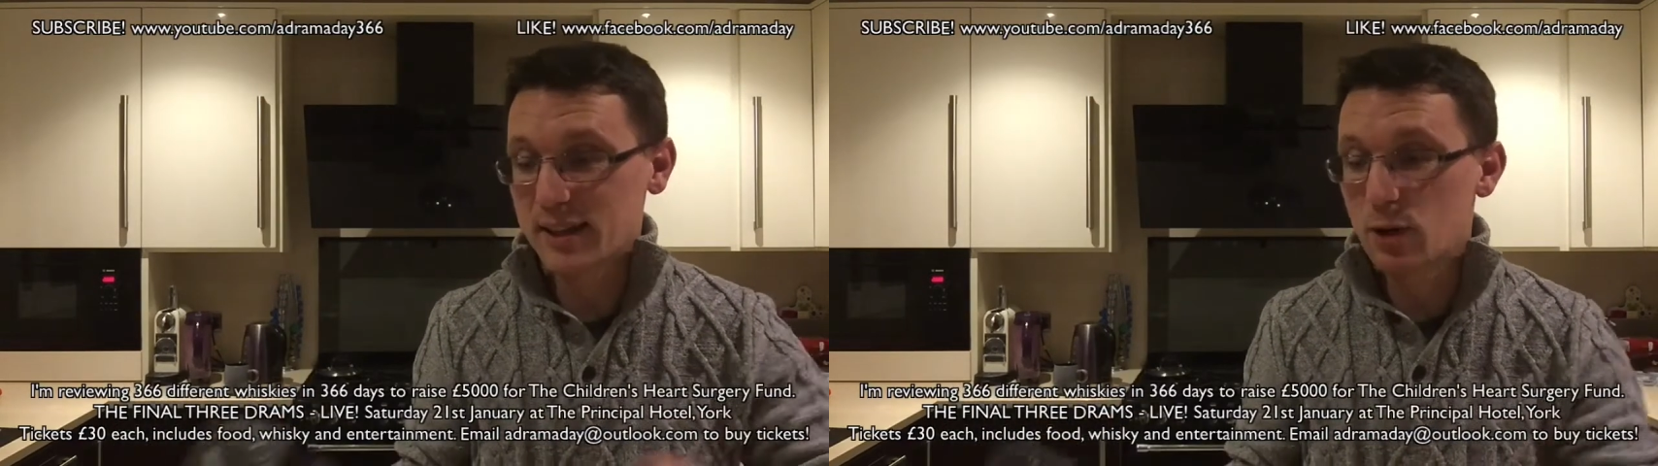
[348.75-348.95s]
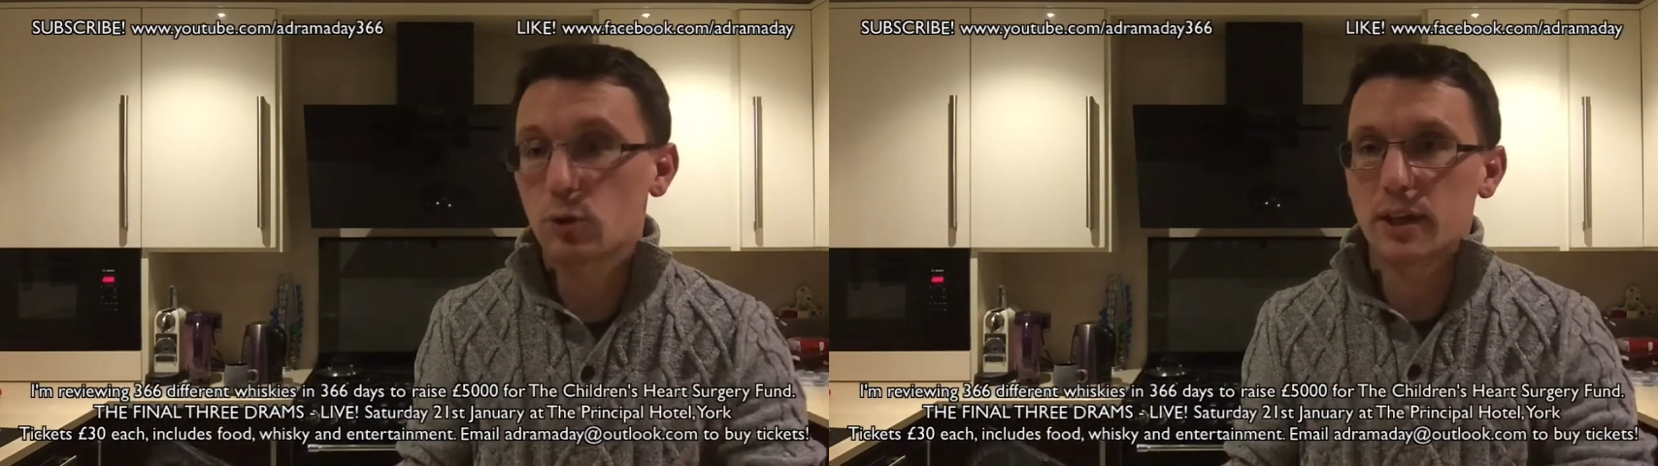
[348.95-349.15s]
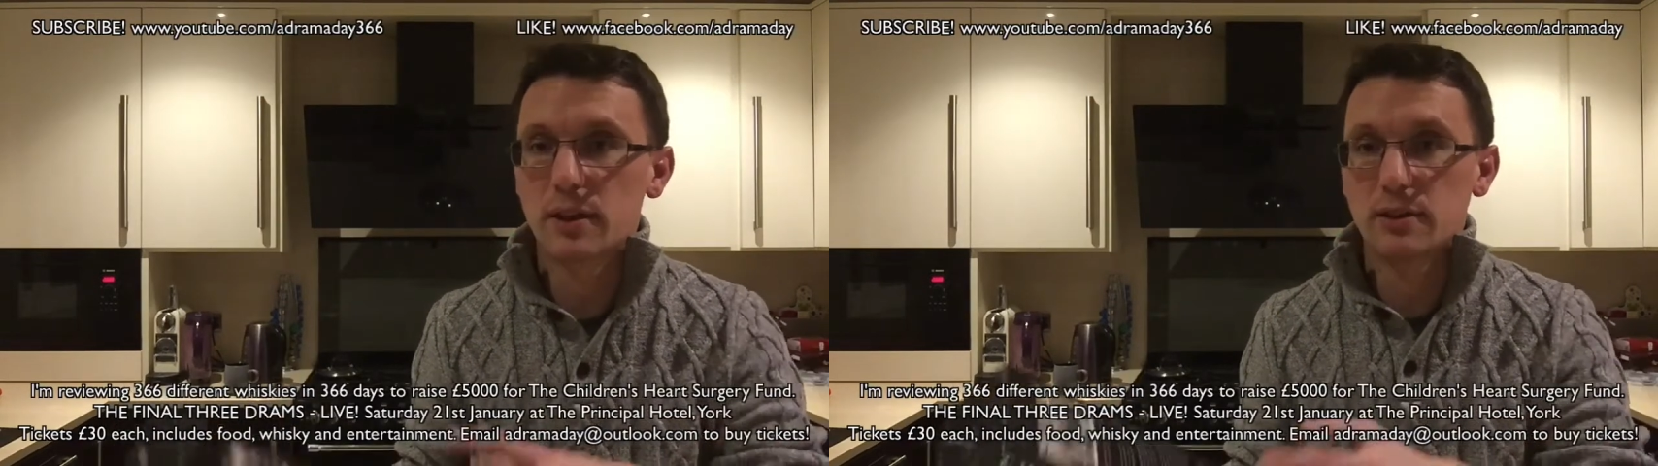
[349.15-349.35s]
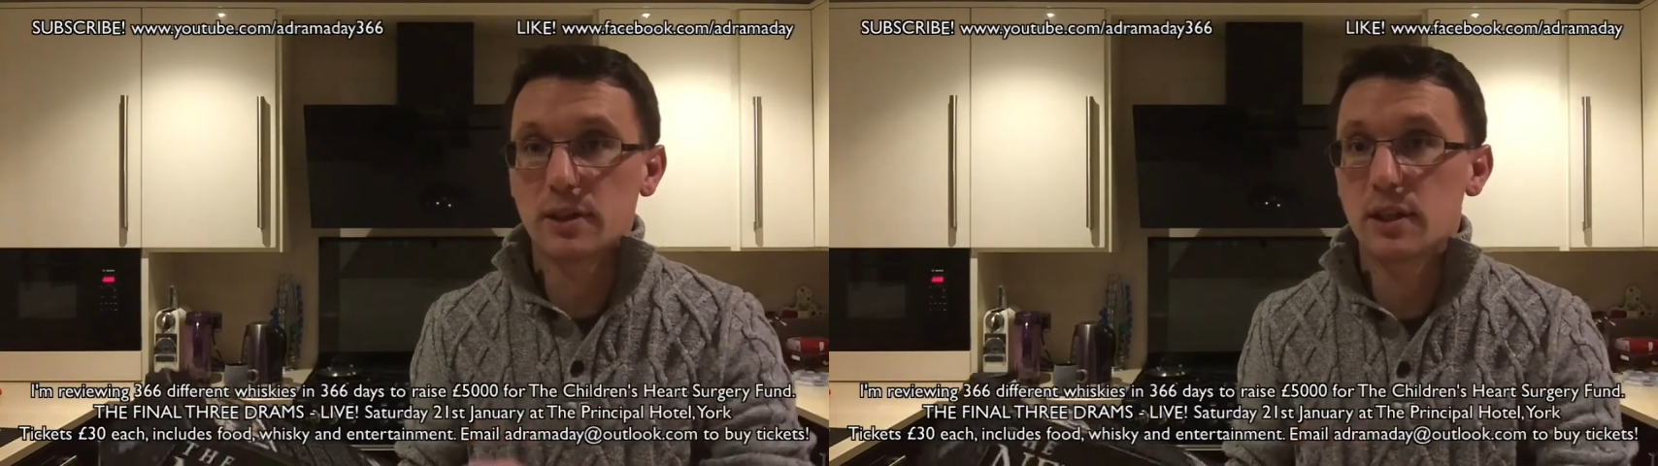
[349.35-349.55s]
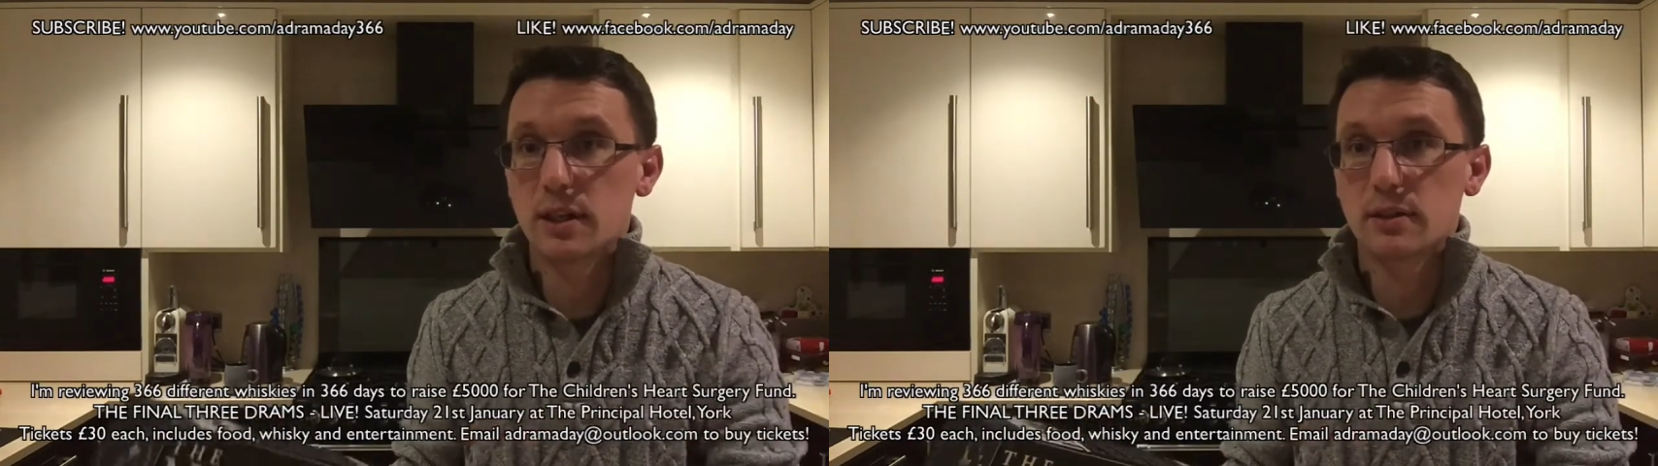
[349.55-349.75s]
they're calling it the
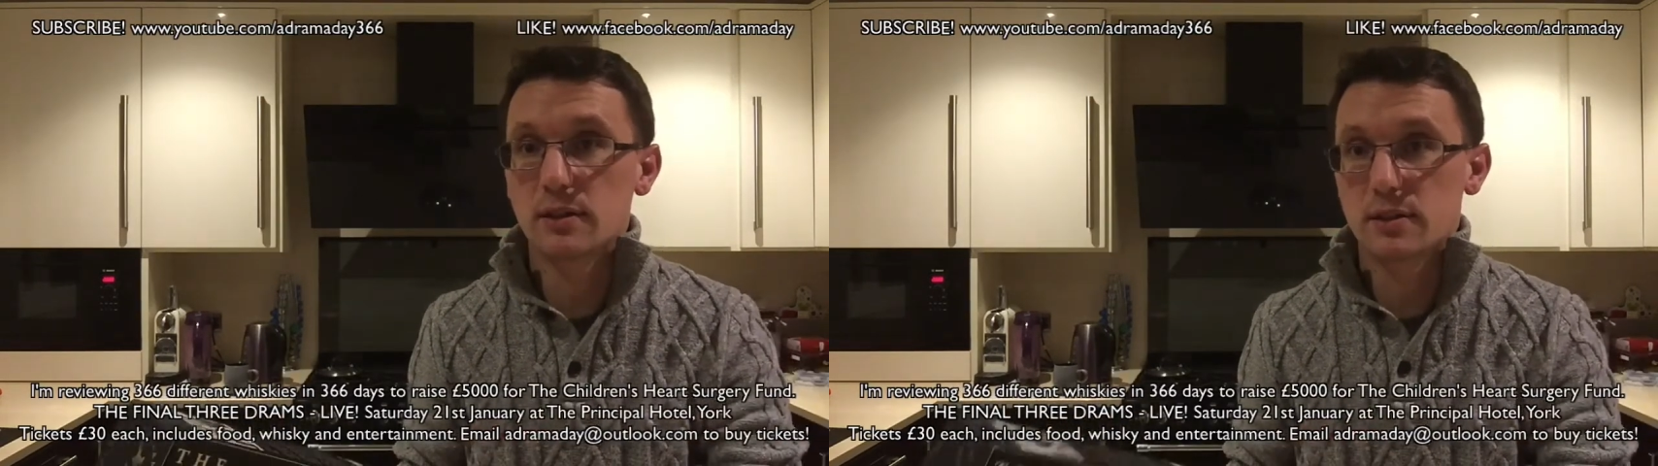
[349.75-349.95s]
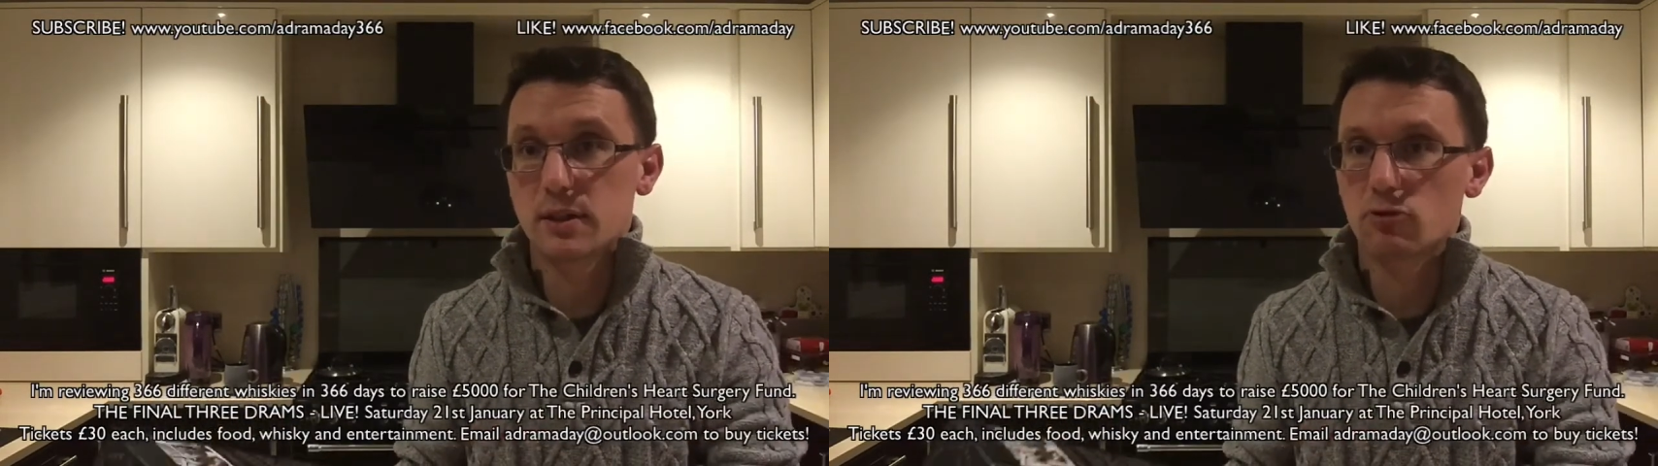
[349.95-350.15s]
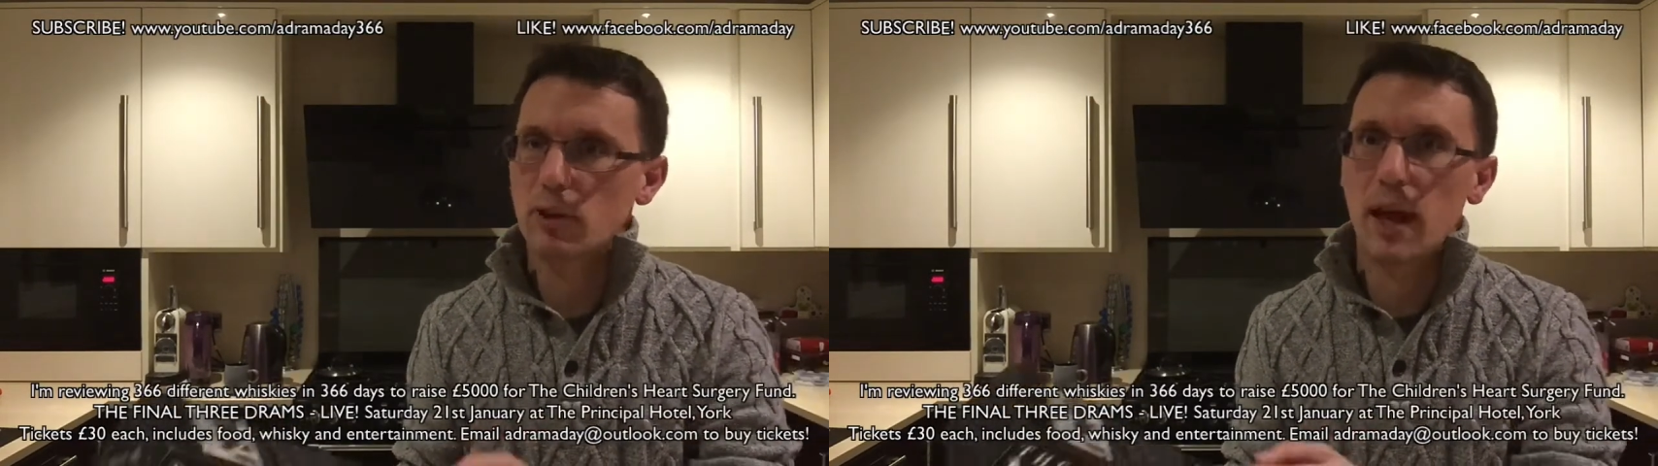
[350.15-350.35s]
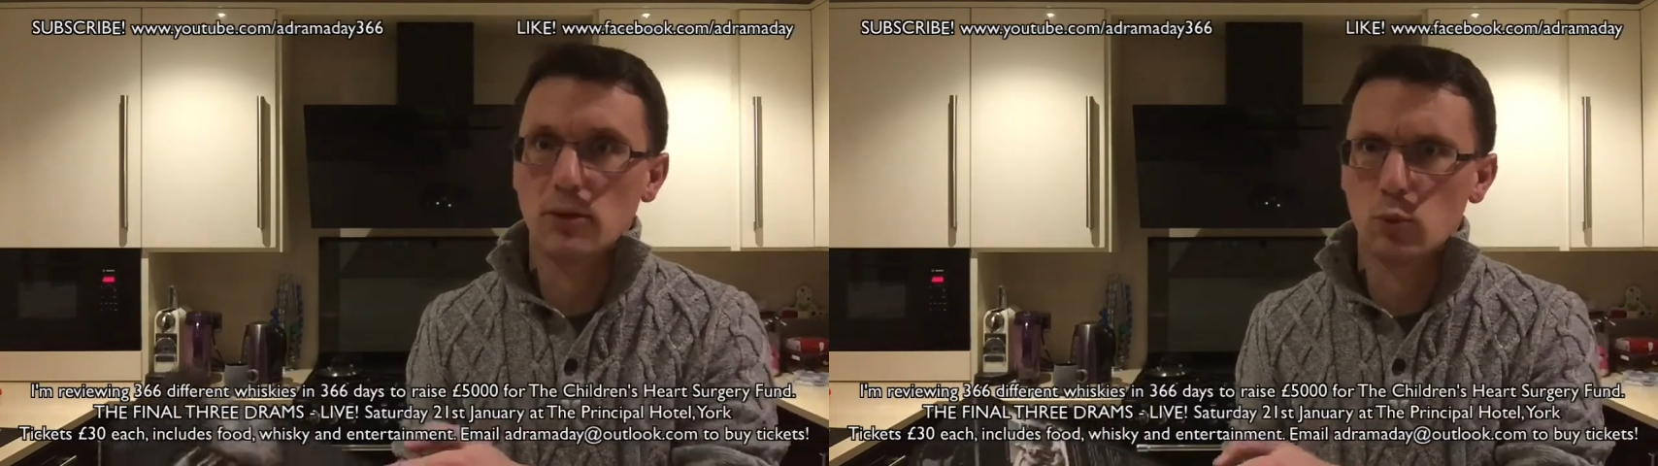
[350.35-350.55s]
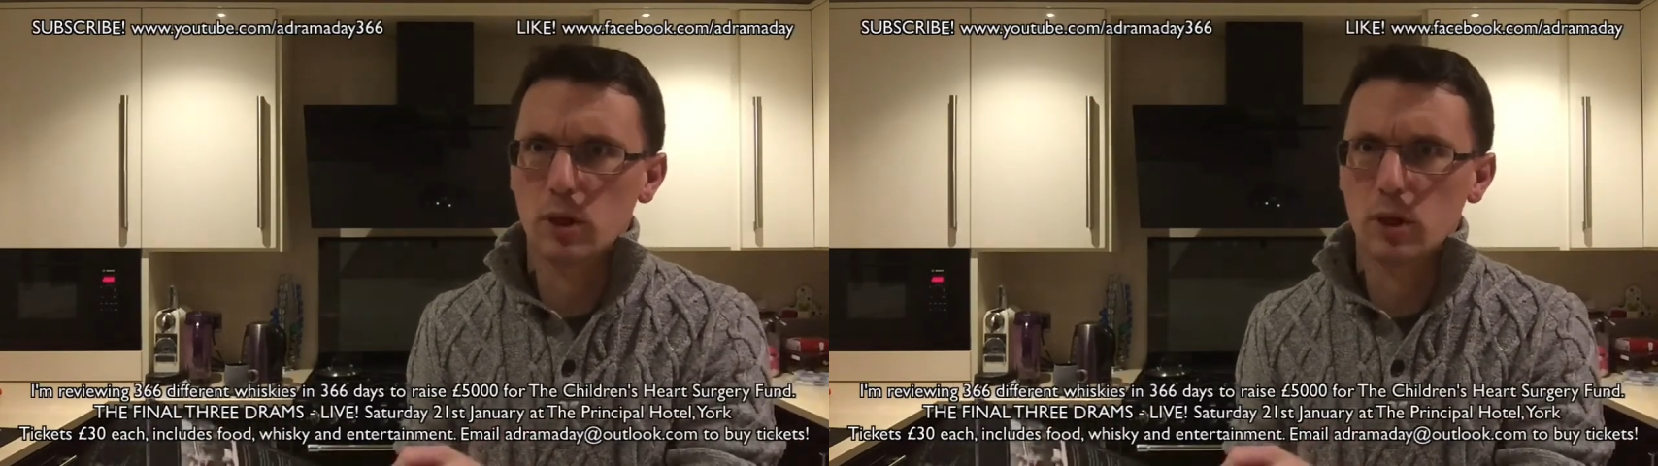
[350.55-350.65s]
Dunedin Distillery and